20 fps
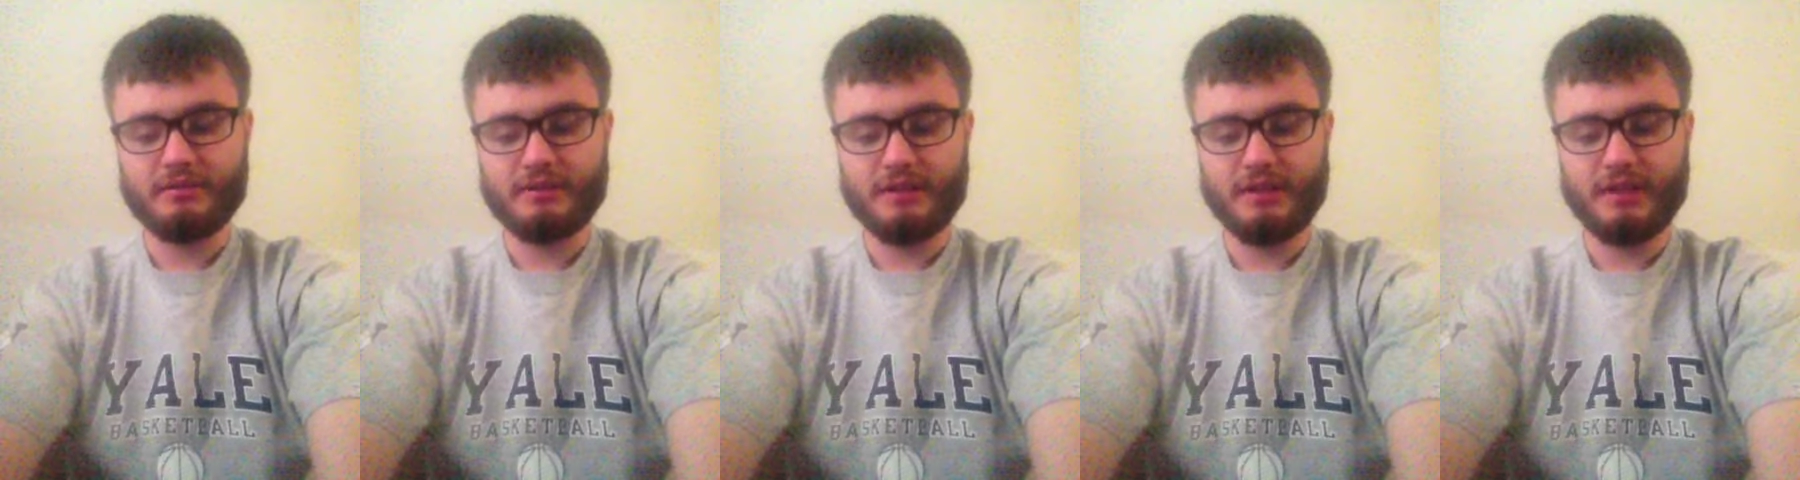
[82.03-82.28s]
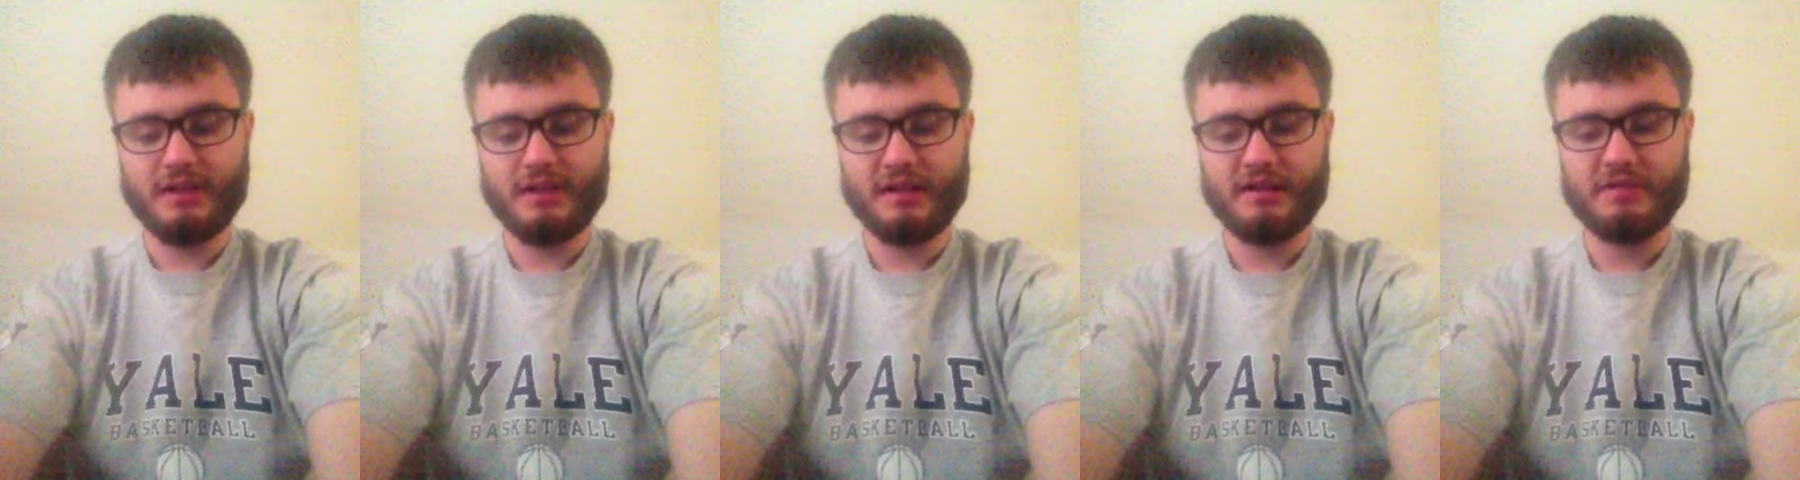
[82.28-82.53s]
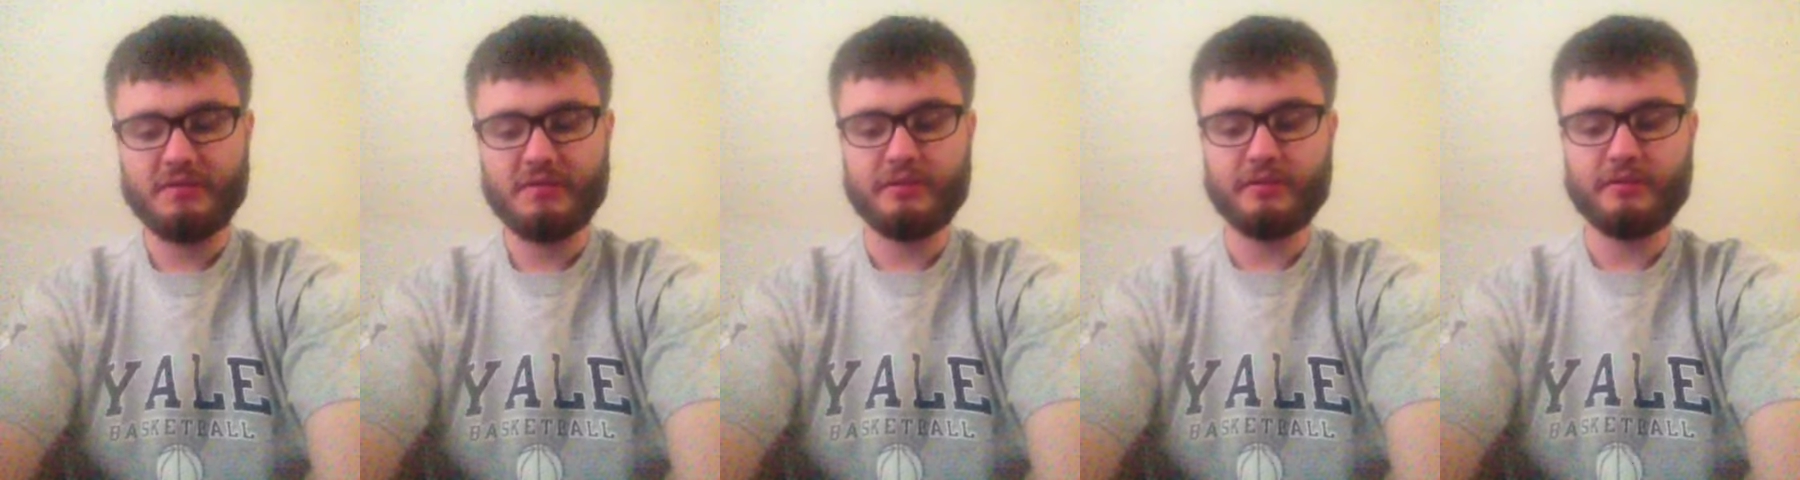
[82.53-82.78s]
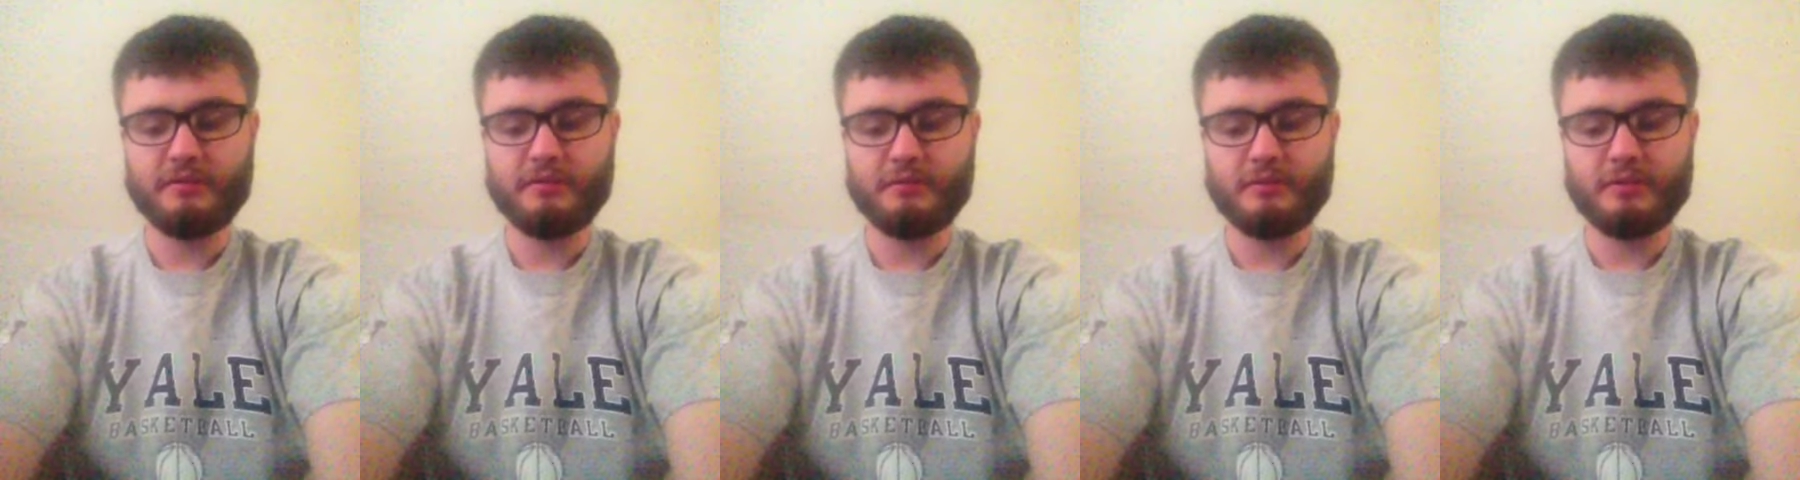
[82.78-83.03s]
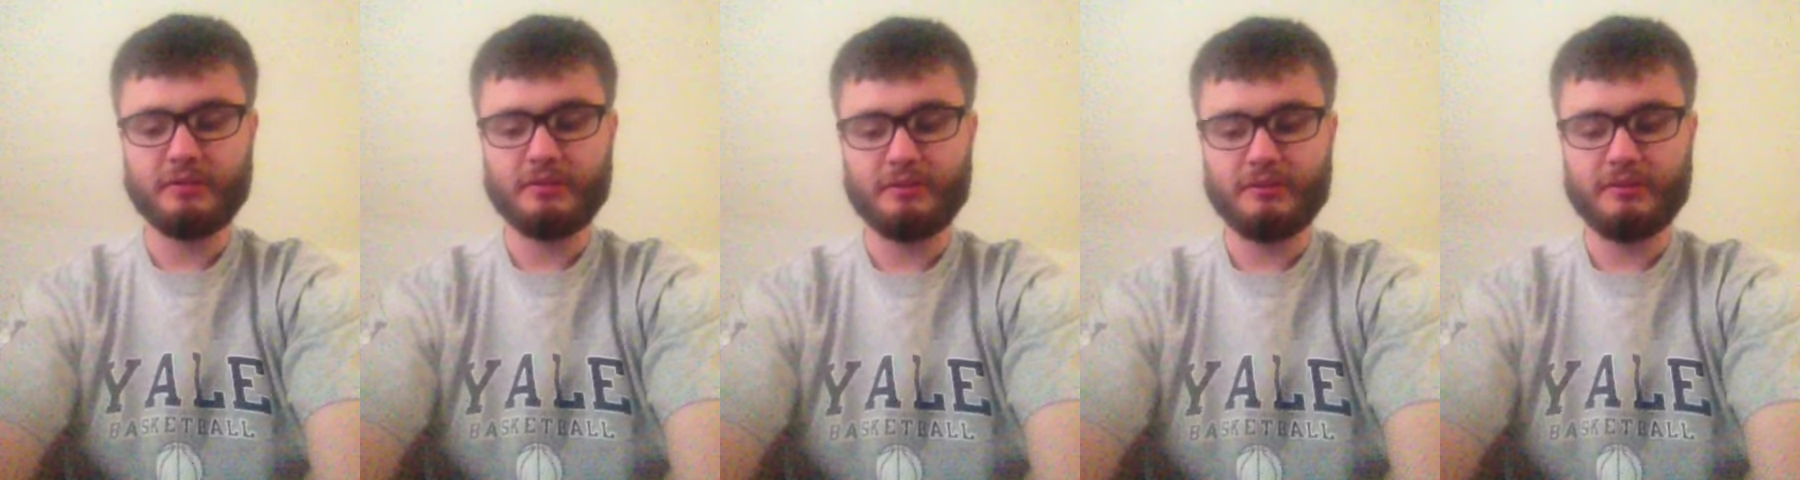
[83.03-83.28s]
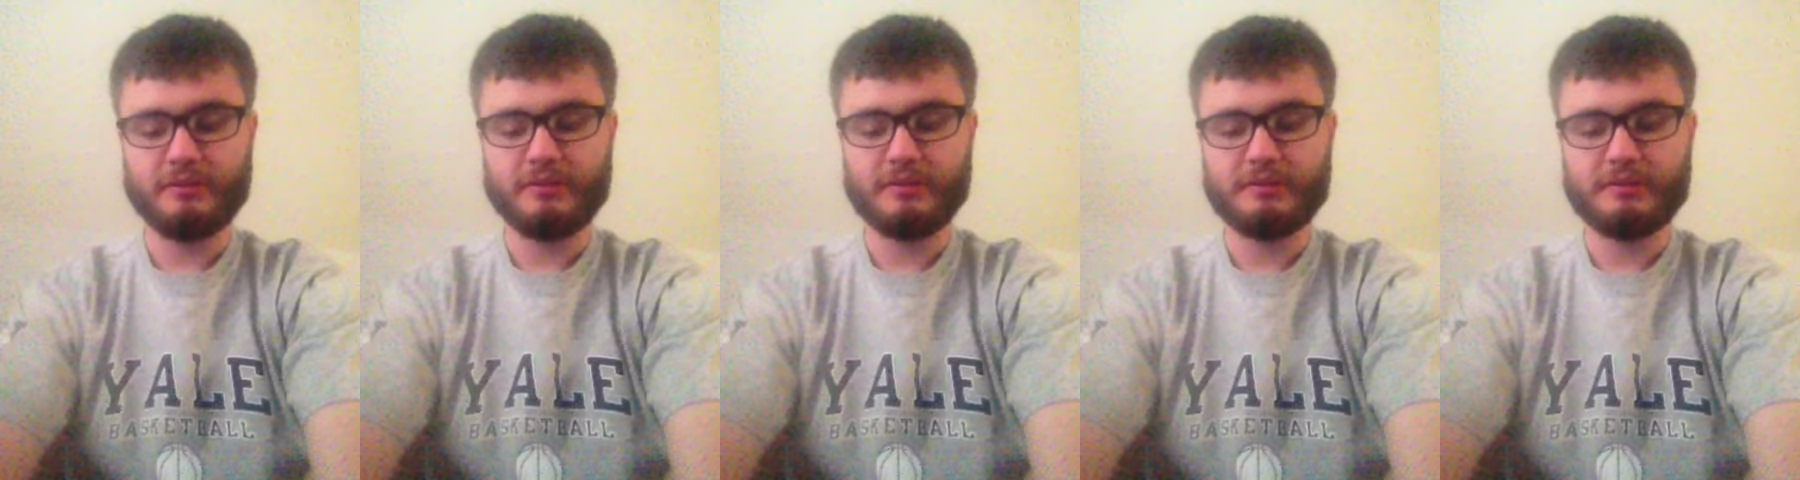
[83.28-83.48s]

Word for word: and I don't have to worry about